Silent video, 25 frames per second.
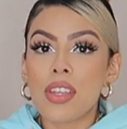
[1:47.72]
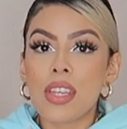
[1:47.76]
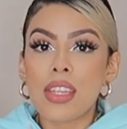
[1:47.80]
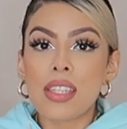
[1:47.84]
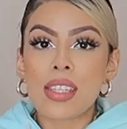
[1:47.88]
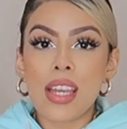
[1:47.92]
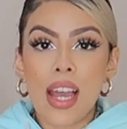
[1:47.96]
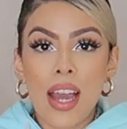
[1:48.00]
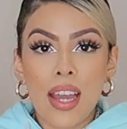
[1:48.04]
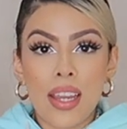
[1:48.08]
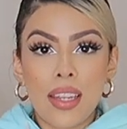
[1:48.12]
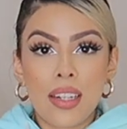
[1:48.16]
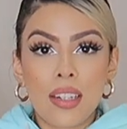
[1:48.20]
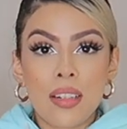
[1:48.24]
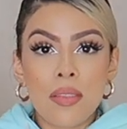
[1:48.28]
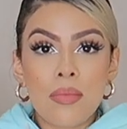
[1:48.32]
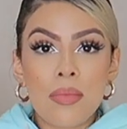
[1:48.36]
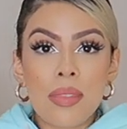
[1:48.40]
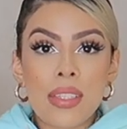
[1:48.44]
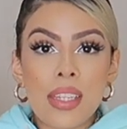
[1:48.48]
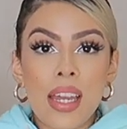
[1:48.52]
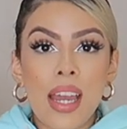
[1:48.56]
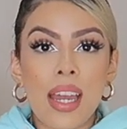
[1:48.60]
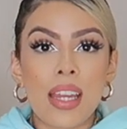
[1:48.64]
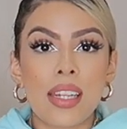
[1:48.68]
these
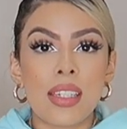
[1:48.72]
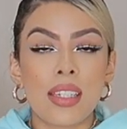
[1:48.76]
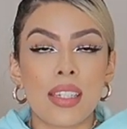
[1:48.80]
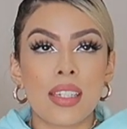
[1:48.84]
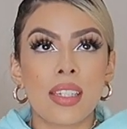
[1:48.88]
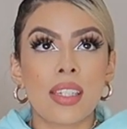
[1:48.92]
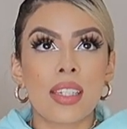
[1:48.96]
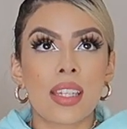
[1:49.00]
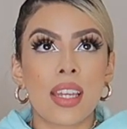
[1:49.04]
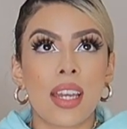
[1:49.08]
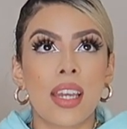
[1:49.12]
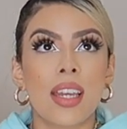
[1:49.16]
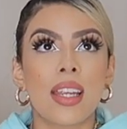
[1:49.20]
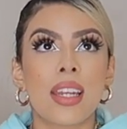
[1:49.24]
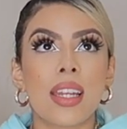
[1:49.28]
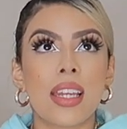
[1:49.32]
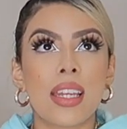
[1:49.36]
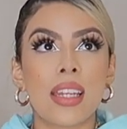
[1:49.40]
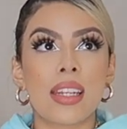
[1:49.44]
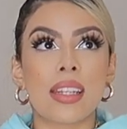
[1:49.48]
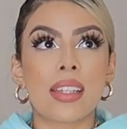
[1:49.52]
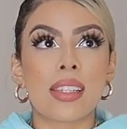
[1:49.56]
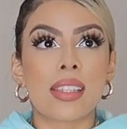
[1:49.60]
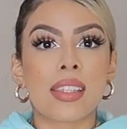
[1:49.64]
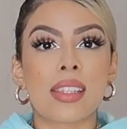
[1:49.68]
items I did get
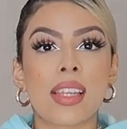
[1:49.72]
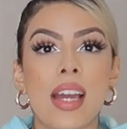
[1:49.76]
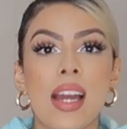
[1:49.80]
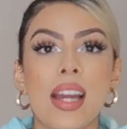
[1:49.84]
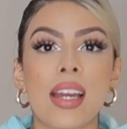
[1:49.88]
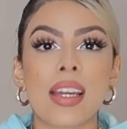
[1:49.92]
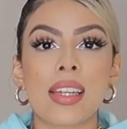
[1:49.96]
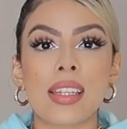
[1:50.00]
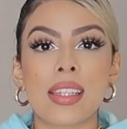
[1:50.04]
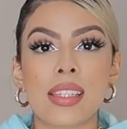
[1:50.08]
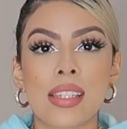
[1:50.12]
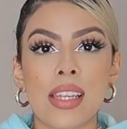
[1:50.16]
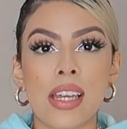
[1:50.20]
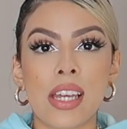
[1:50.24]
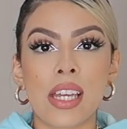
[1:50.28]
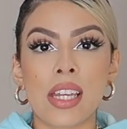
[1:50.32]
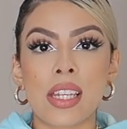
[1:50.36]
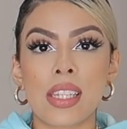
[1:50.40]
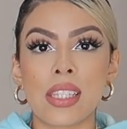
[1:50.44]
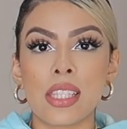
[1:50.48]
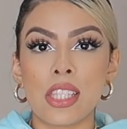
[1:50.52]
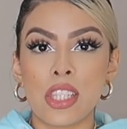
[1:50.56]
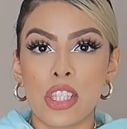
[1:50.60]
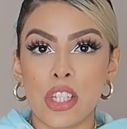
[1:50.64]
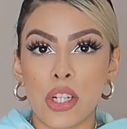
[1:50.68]
in a size
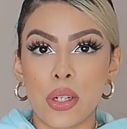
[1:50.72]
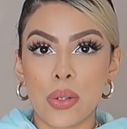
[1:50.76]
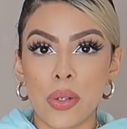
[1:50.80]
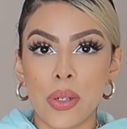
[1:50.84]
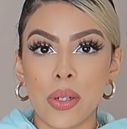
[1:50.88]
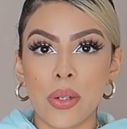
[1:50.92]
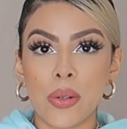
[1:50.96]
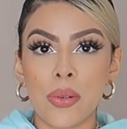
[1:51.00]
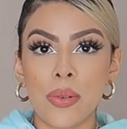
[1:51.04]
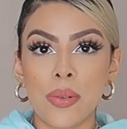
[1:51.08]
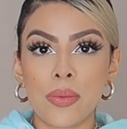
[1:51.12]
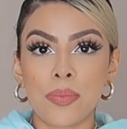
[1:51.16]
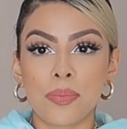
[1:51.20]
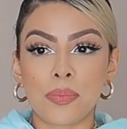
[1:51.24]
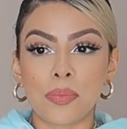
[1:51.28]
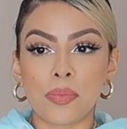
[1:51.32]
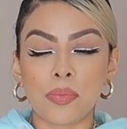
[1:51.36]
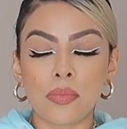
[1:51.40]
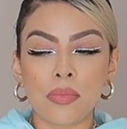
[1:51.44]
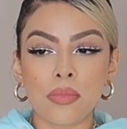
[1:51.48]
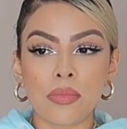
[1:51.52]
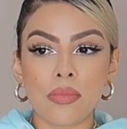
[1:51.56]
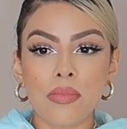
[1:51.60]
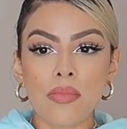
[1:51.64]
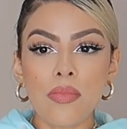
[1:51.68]
0
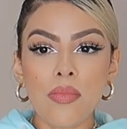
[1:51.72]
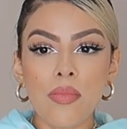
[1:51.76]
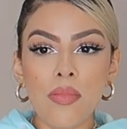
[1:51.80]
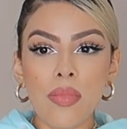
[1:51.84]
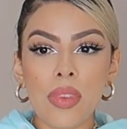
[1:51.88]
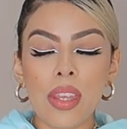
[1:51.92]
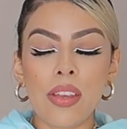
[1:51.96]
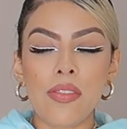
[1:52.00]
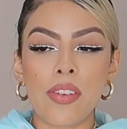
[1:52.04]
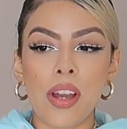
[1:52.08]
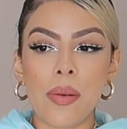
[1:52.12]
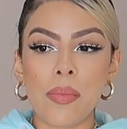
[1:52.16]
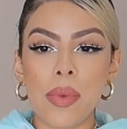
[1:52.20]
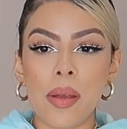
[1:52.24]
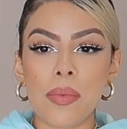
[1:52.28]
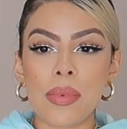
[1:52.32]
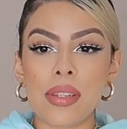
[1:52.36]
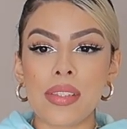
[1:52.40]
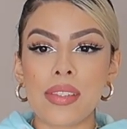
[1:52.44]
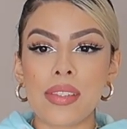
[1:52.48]
if I'm not